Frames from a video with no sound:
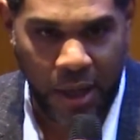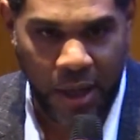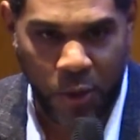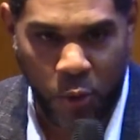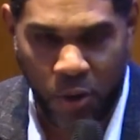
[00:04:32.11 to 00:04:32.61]

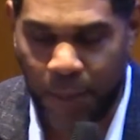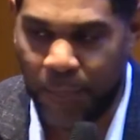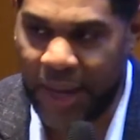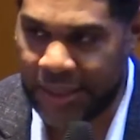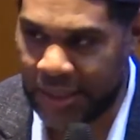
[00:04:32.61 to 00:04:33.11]
And going
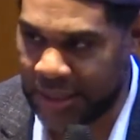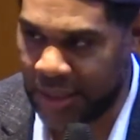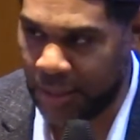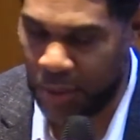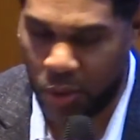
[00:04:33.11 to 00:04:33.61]
back to
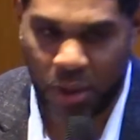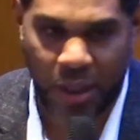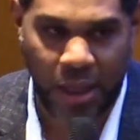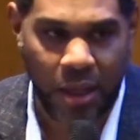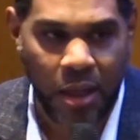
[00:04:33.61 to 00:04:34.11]
this
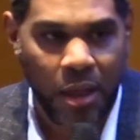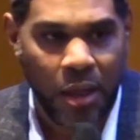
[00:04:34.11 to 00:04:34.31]
community,